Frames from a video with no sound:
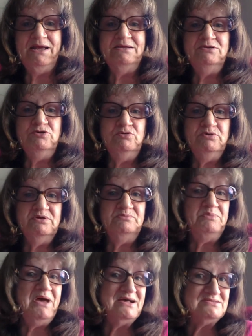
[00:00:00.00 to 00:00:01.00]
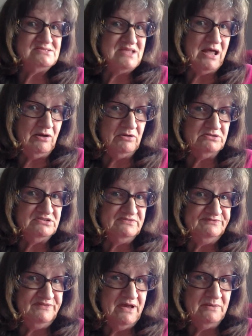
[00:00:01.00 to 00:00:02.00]
and you can pass that on
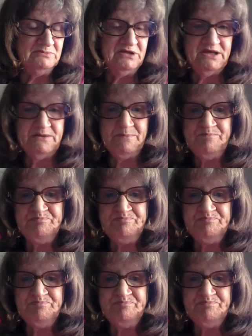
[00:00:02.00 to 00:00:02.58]
to family.